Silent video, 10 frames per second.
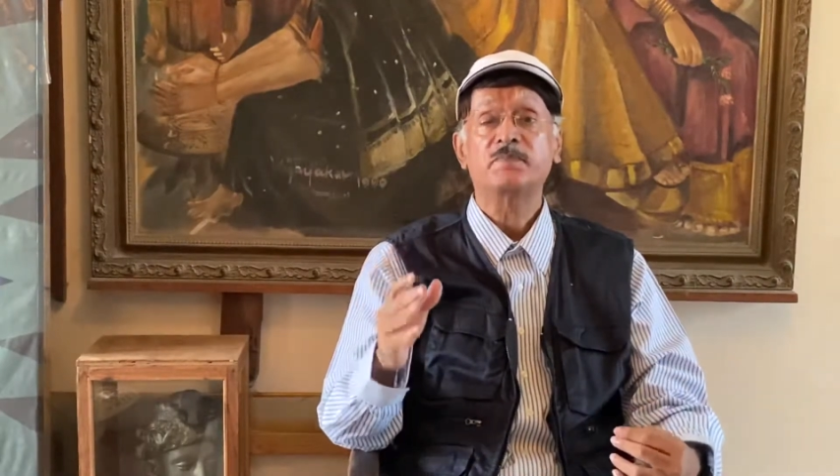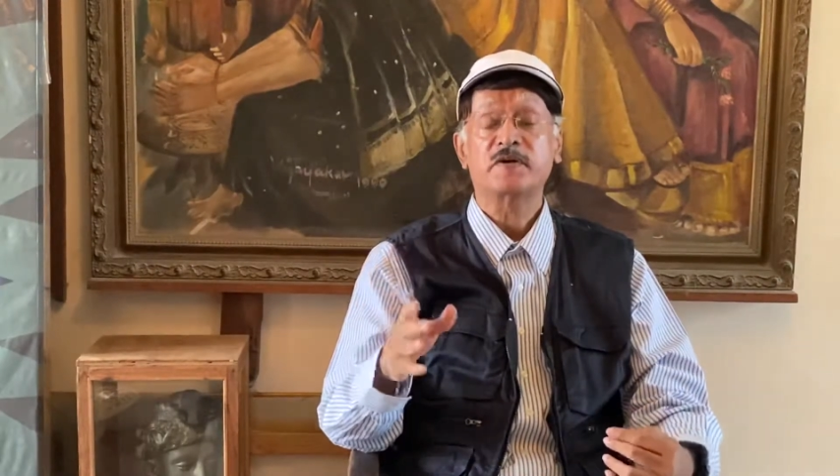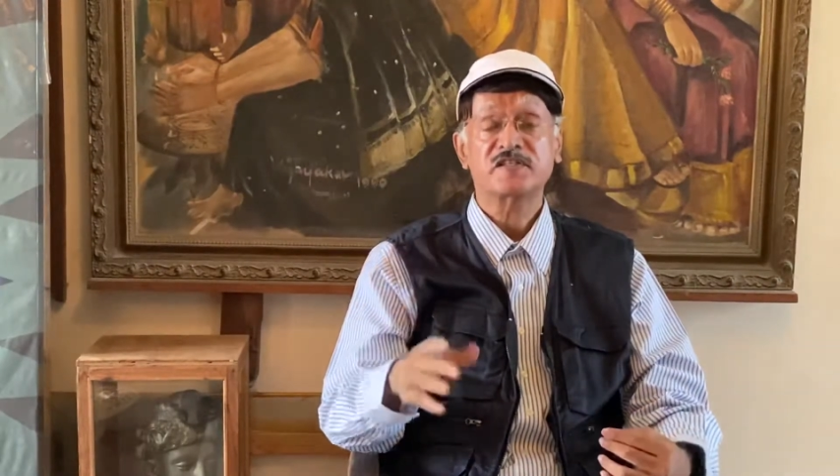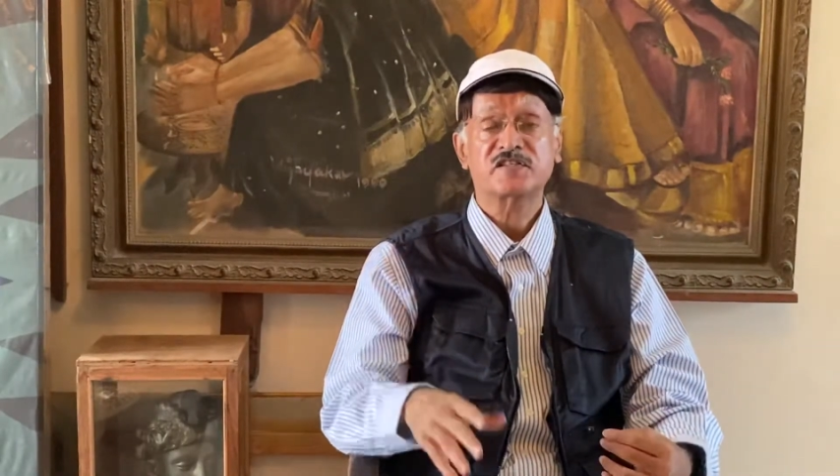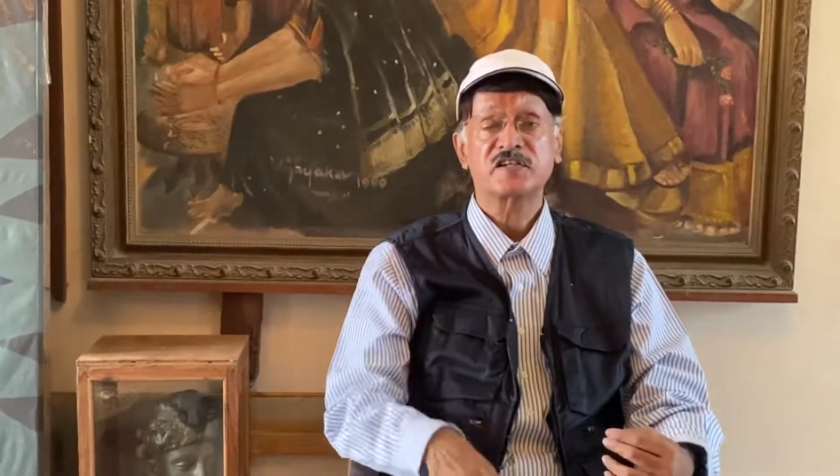
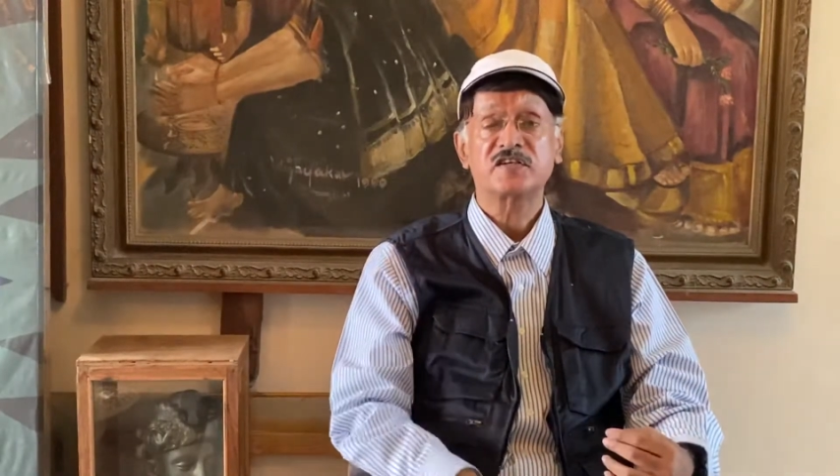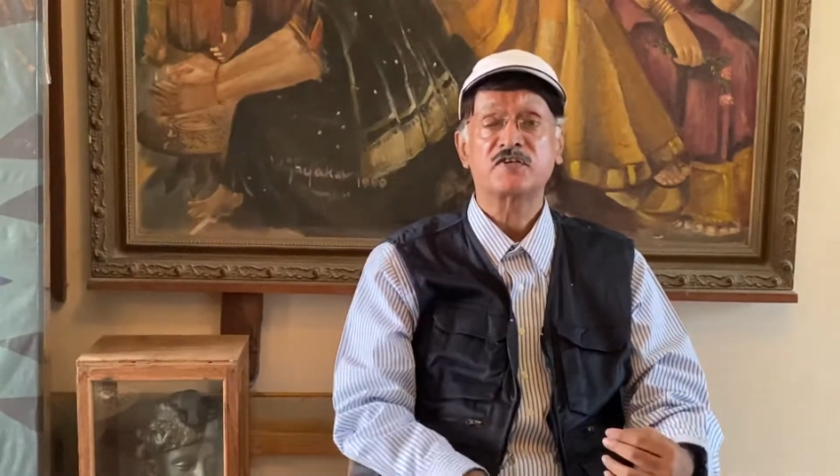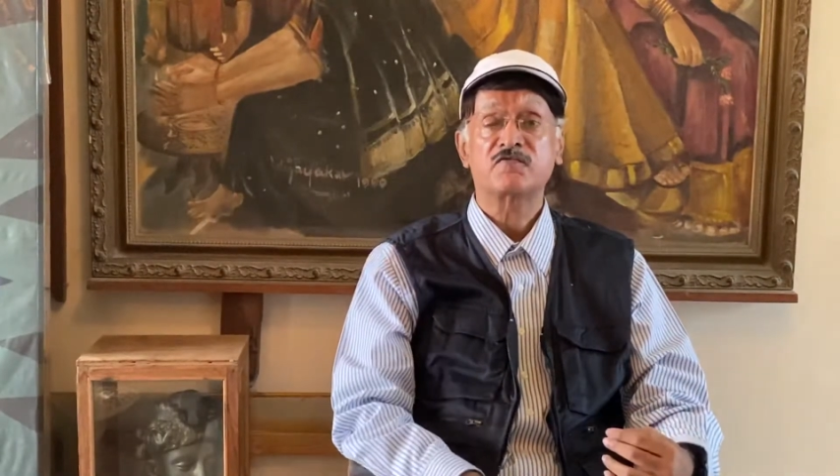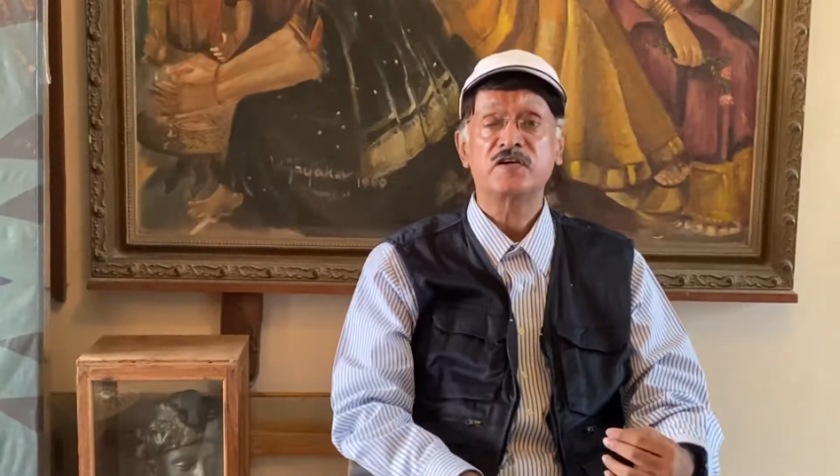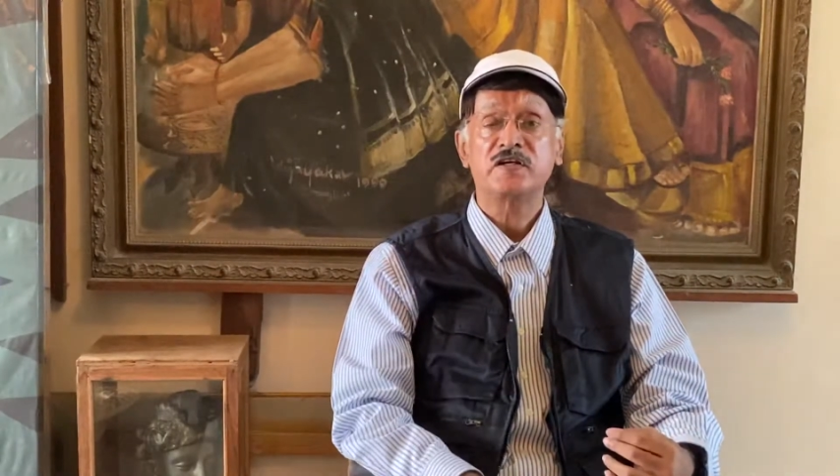President
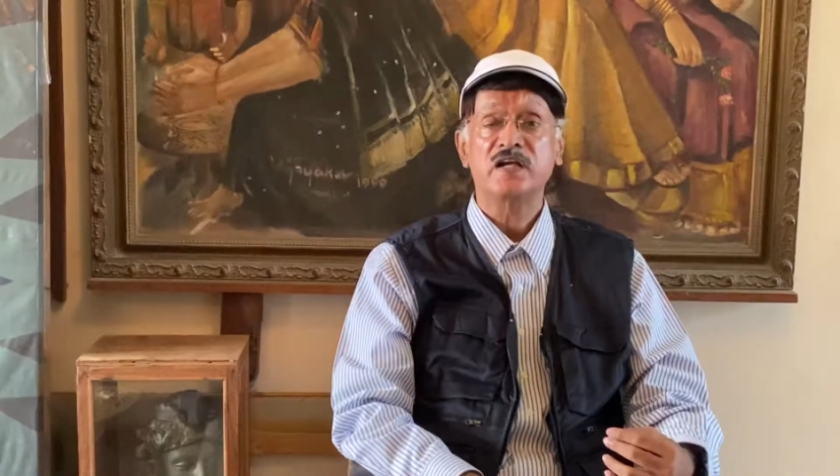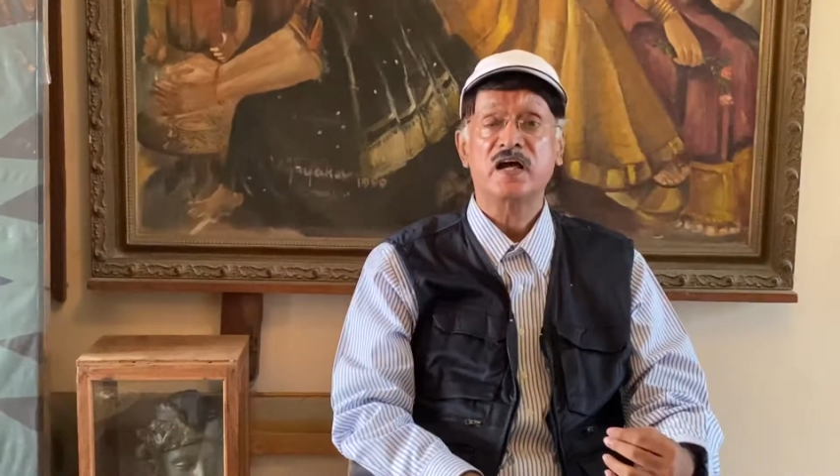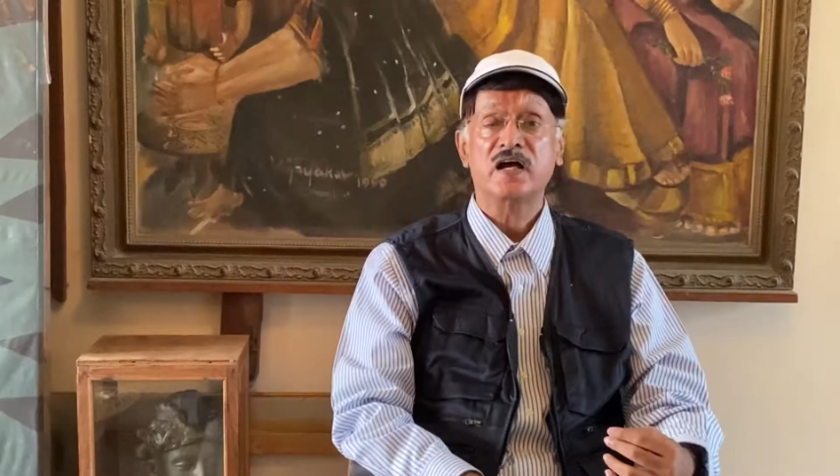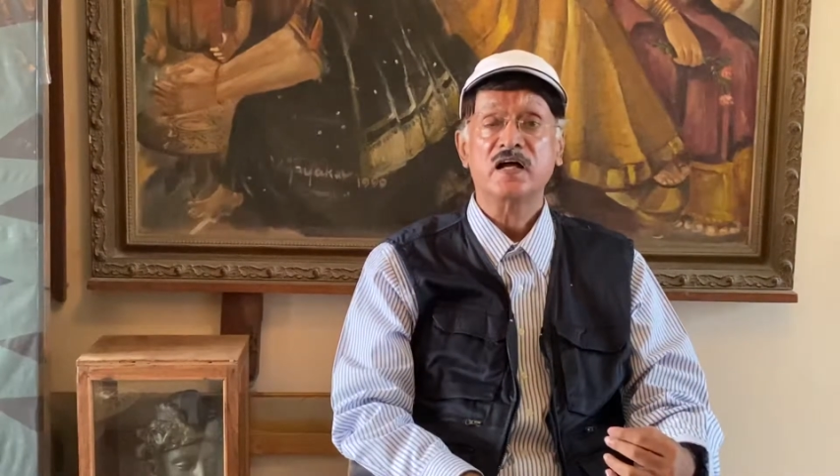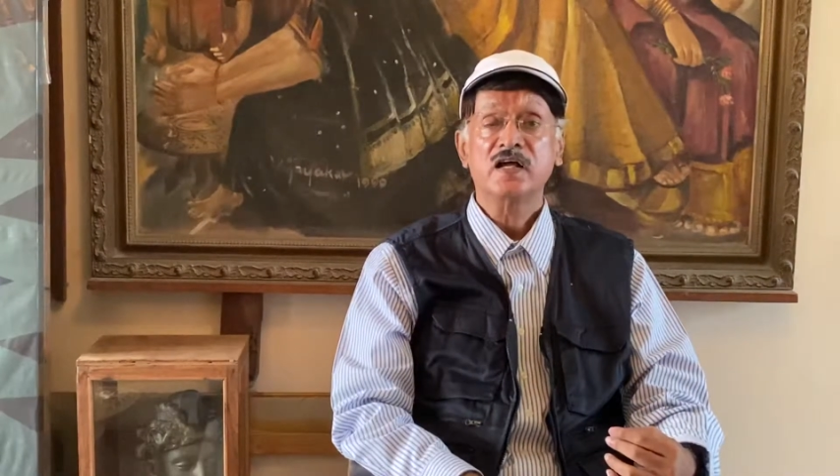of
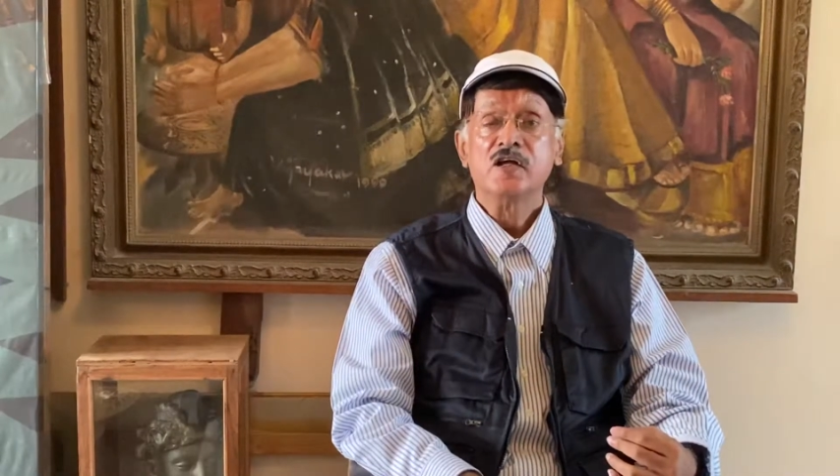India.